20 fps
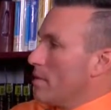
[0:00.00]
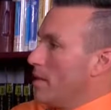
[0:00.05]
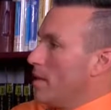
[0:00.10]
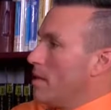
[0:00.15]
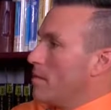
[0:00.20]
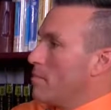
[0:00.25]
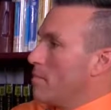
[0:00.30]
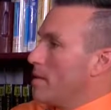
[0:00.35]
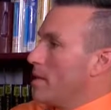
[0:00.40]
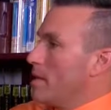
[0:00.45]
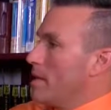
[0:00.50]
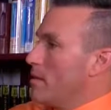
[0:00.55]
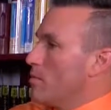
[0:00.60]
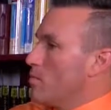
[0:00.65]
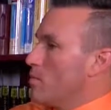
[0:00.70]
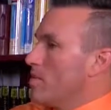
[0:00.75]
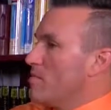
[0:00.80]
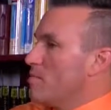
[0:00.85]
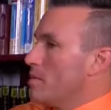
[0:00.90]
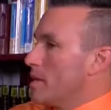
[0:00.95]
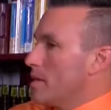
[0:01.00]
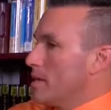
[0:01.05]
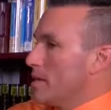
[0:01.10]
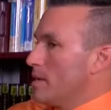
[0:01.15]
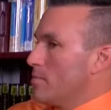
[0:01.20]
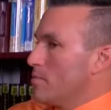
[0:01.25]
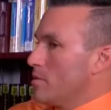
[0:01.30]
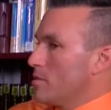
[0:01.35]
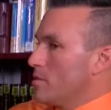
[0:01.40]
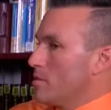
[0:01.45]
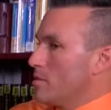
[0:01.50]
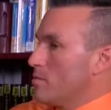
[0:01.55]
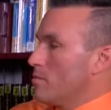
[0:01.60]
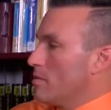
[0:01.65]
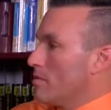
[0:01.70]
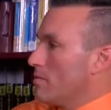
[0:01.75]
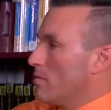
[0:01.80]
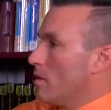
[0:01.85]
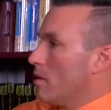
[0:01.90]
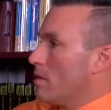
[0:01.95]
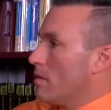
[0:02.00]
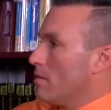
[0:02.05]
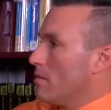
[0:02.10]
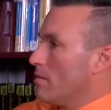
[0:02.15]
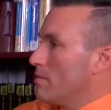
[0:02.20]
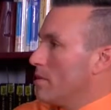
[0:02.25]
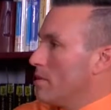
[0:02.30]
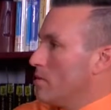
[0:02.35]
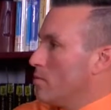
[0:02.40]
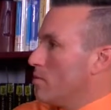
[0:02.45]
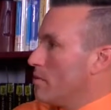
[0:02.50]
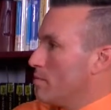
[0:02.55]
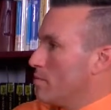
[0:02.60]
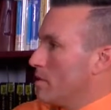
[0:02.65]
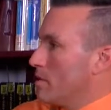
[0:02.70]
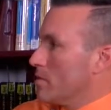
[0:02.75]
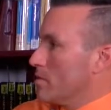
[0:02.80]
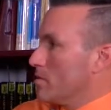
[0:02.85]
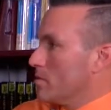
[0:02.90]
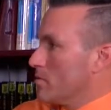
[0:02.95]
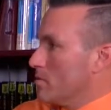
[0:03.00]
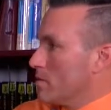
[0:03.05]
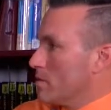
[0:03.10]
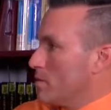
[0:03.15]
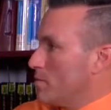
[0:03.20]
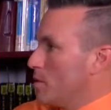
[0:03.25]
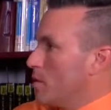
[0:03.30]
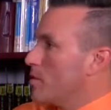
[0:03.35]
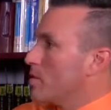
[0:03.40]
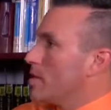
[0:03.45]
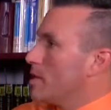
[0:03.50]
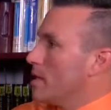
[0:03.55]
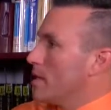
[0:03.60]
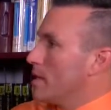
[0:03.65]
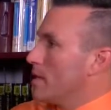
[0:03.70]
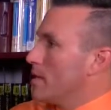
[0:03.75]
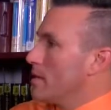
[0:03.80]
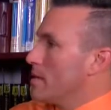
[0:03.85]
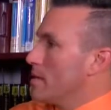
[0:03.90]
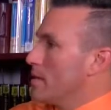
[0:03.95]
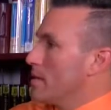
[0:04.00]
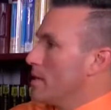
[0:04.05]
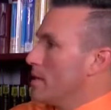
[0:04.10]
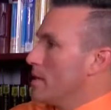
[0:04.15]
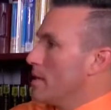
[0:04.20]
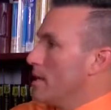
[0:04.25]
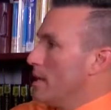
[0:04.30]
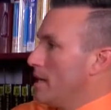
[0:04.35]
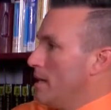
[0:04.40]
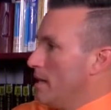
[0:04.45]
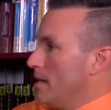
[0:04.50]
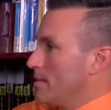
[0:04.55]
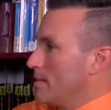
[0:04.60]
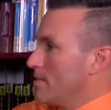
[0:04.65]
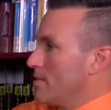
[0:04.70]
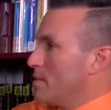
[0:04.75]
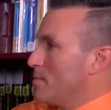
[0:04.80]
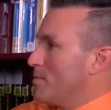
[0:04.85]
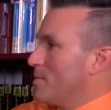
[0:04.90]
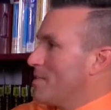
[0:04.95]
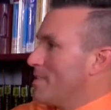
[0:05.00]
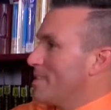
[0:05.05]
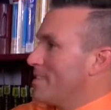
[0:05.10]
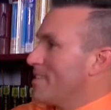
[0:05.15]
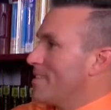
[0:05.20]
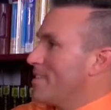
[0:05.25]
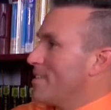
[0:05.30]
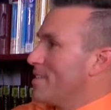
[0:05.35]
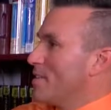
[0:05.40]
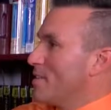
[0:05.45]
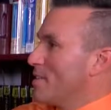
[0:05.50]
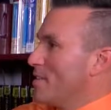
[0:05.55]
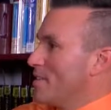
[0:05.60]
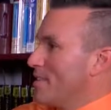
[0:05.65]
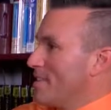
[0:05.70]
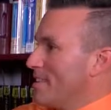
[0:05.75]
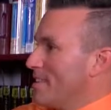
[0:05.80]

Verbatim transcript: Yeah, and we've been able to involve the Norton Middle School community. Yeah. The whole some of district, actually,